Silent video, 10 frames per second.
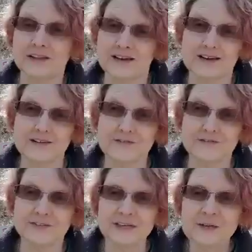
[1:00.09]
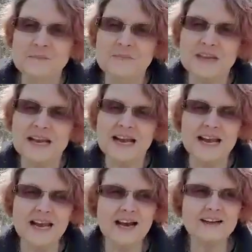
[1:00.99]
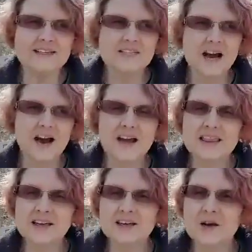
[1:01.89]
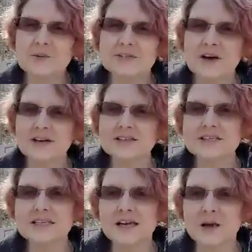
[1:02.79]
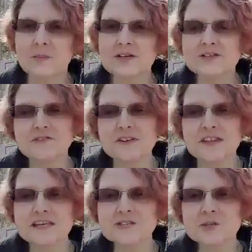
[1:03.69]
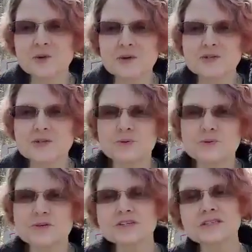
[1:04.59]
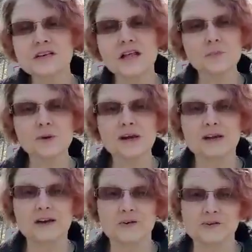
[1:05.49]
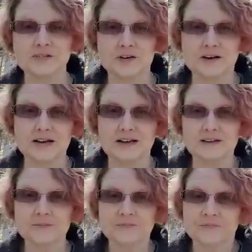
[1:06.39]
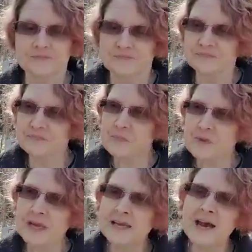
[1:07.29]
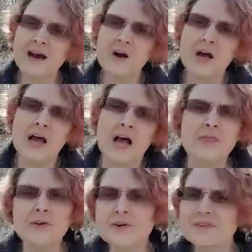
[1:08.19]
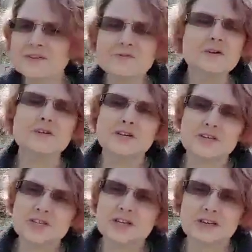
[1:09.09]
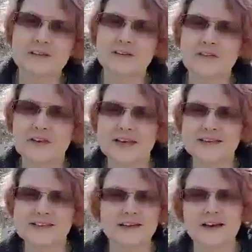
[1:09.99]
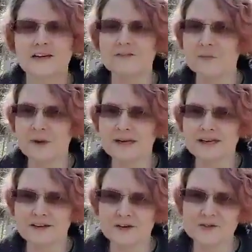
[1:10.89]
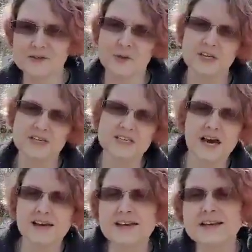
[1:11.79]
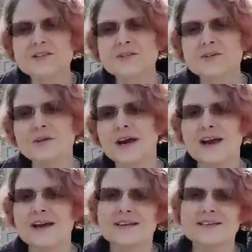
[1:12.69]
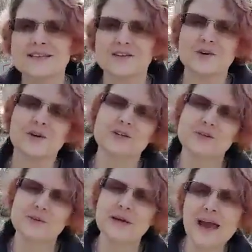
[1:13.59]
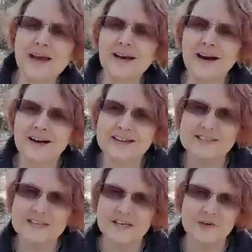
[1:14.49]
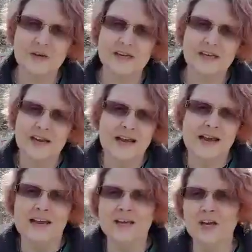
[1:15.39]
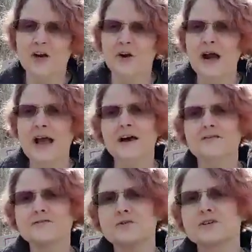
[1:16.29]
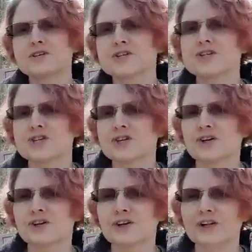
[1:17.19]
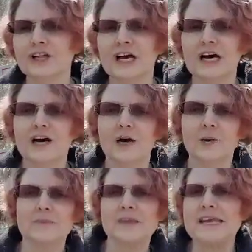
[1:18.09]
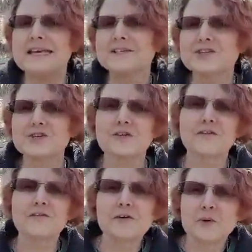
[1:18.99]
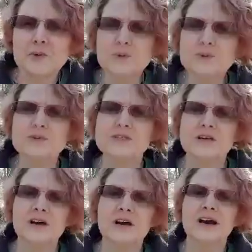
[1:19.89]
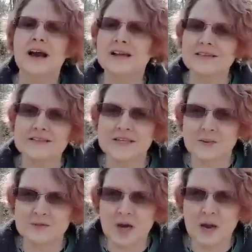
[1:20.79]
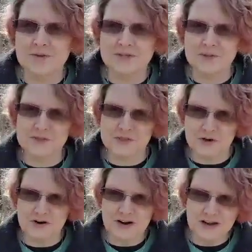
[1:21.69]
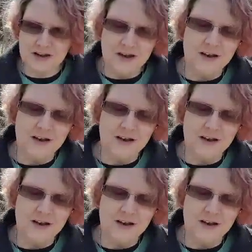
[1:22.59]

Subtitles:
life. And I thought I would talk today about different things you could do to celebrate Ostara. Now, there are the traditional things that everybody knows. You can dye Easter eggs and you can do egg hunts and you can, have traditional Easter foods at the same time as Ostara.